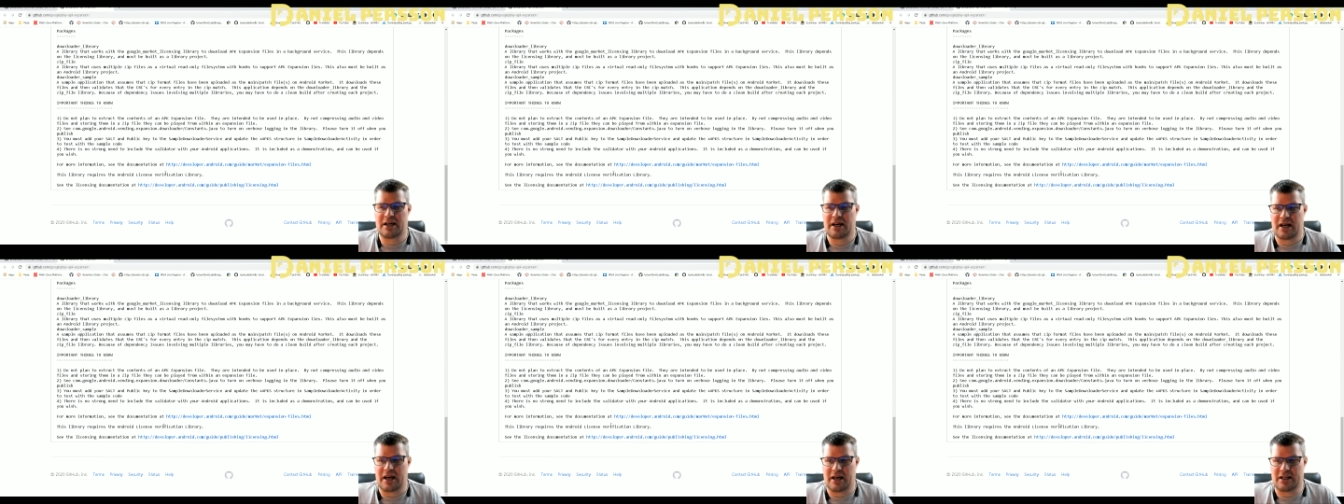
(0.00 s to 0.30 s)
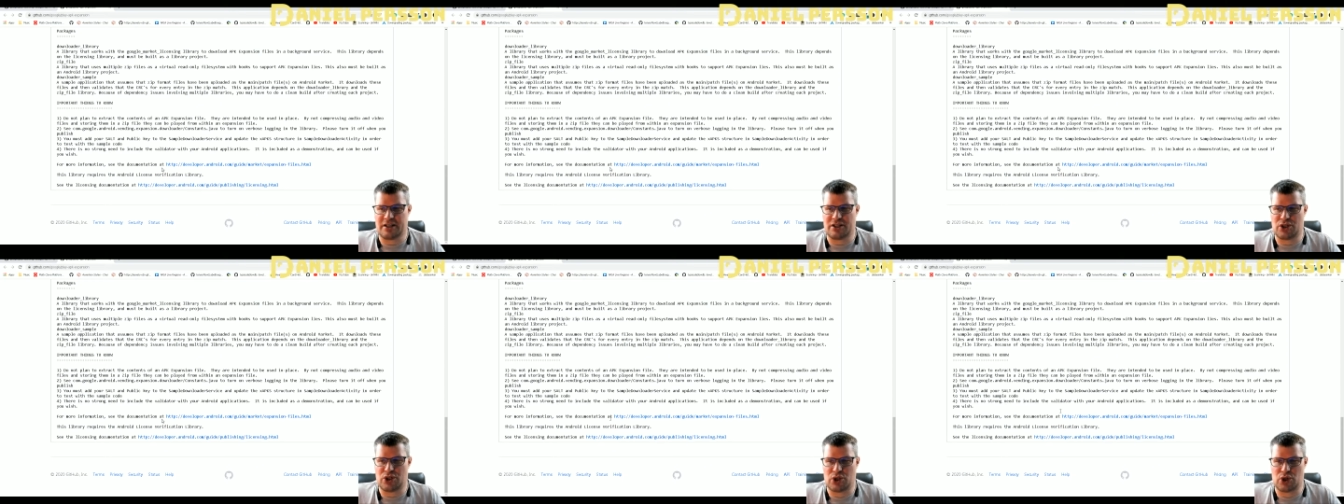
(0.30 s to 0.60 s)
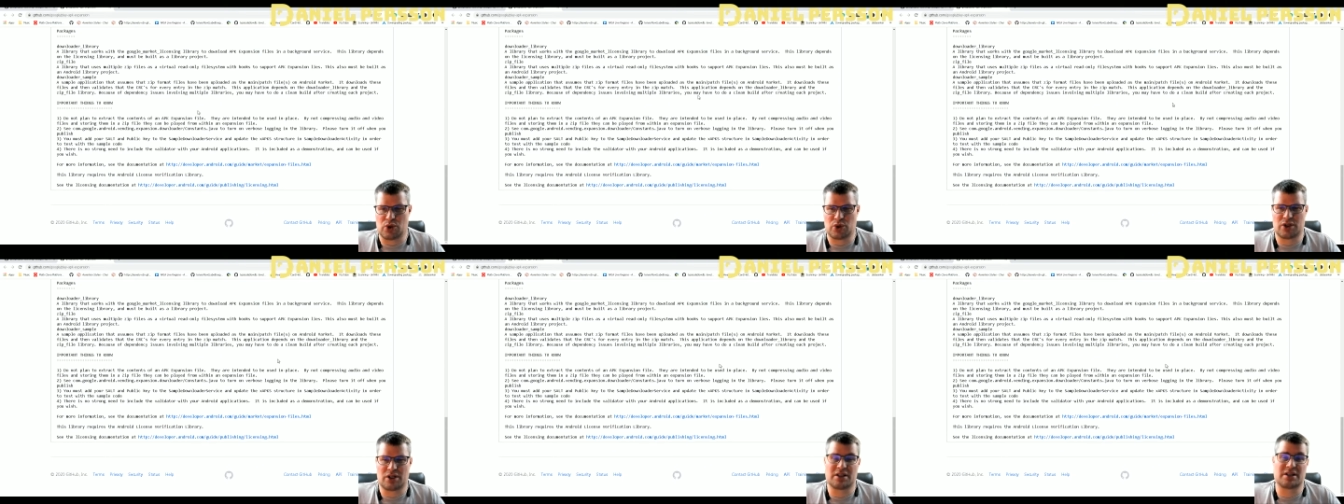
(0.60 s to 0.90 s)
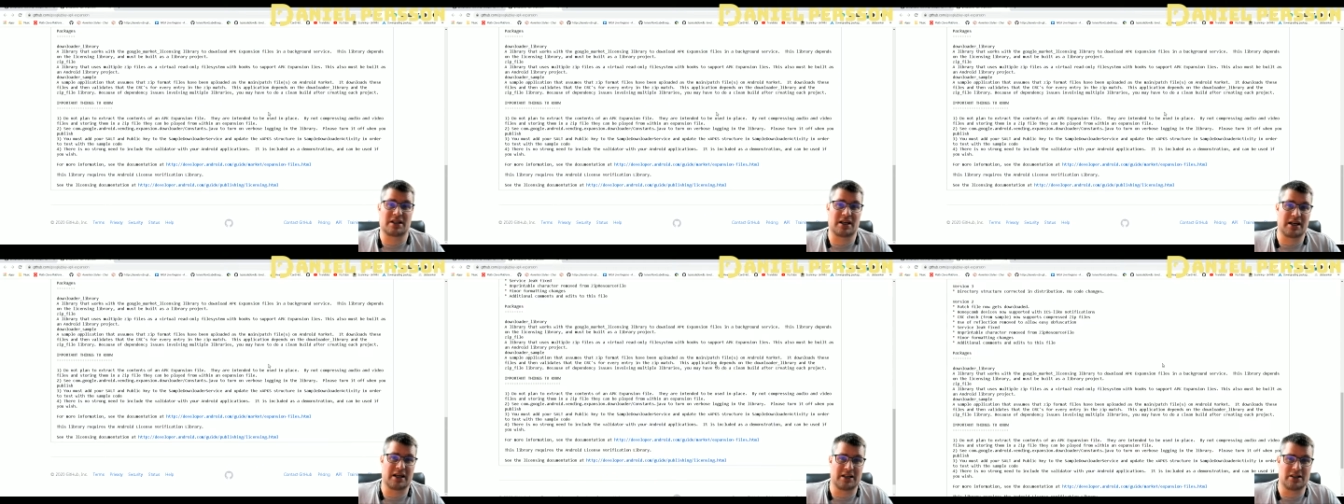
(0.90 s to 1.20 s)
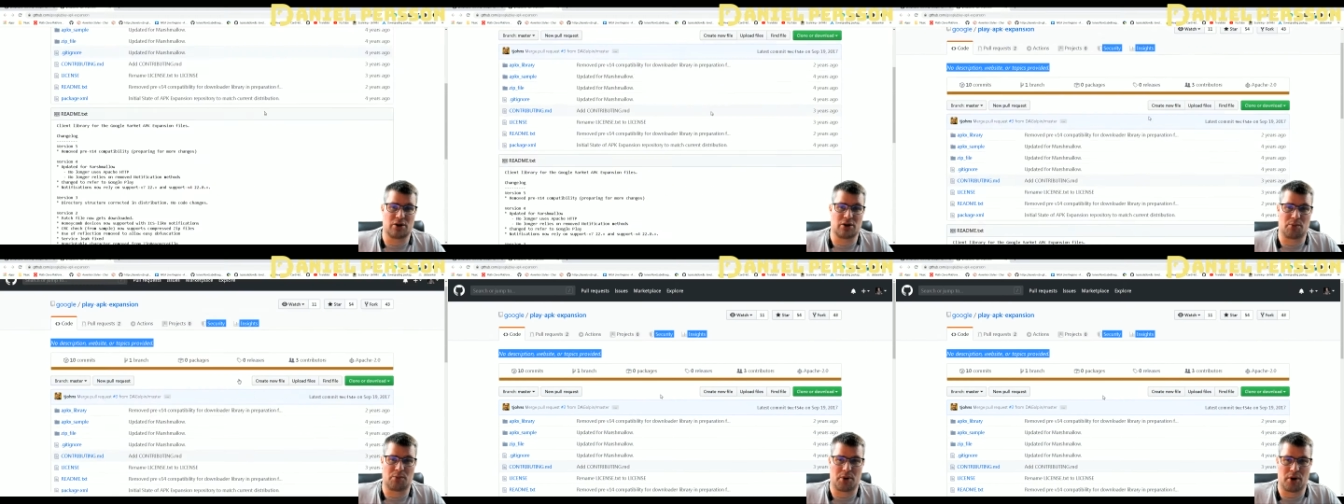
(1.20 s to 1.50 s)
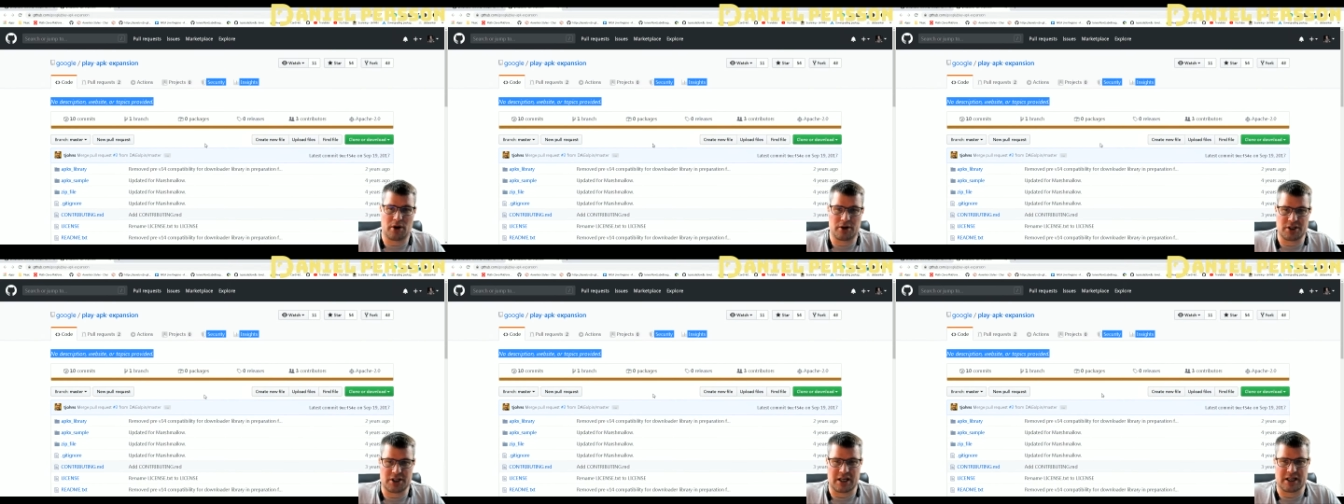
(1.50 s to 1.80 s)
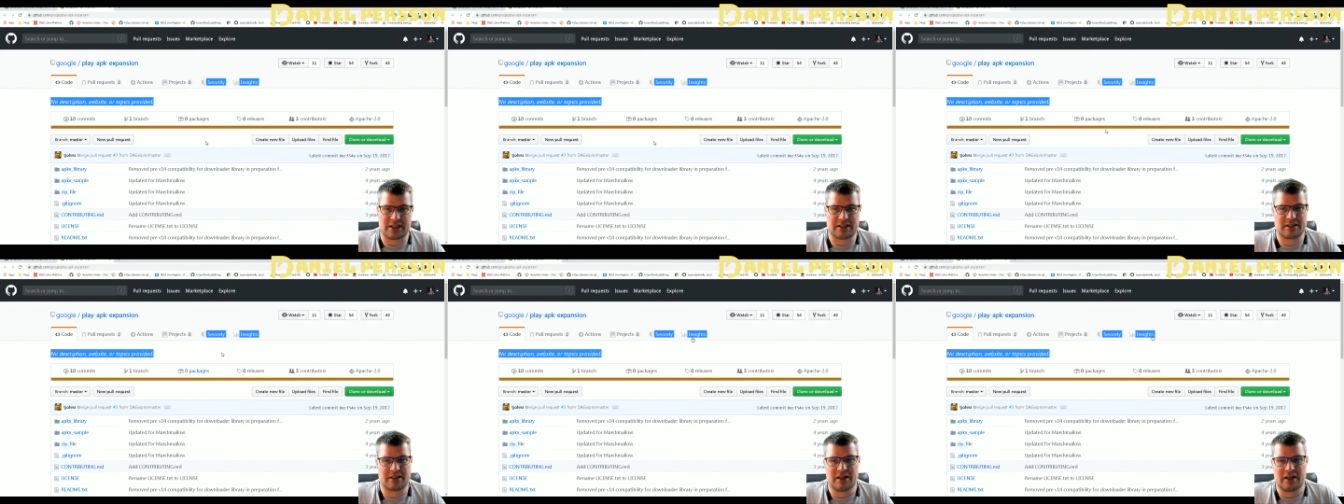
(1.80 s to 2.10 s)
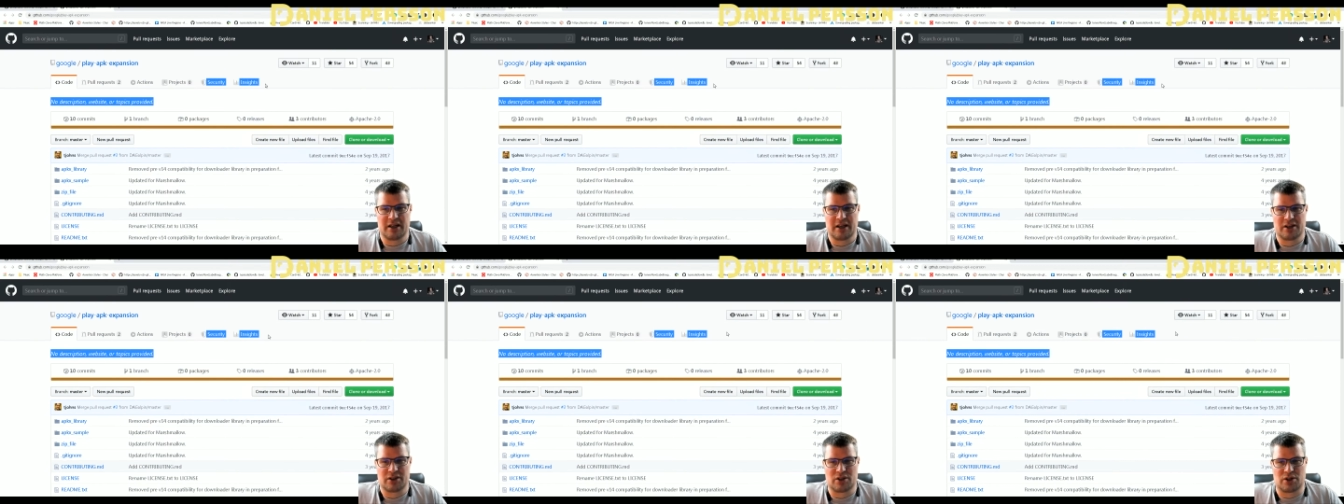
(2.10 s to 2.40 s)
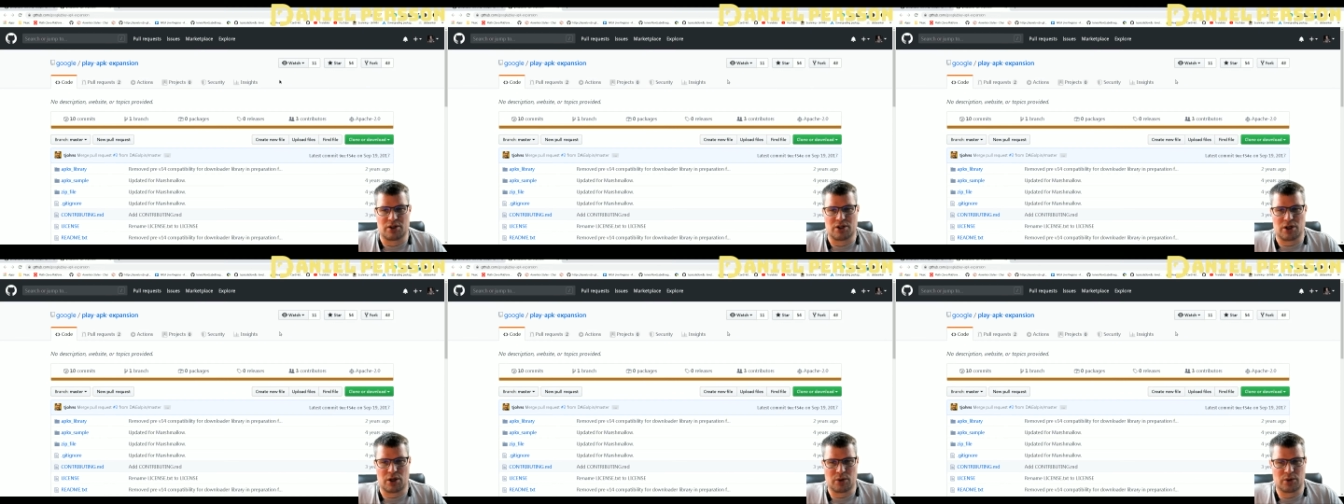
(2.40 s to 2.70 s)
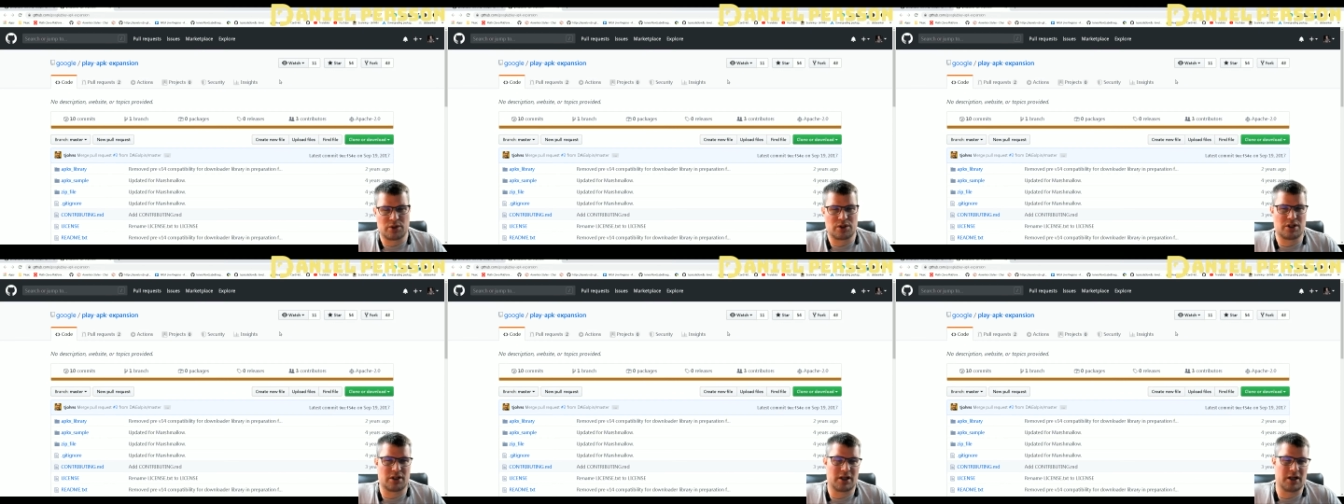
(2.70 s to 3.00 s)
and use it in your project. So don't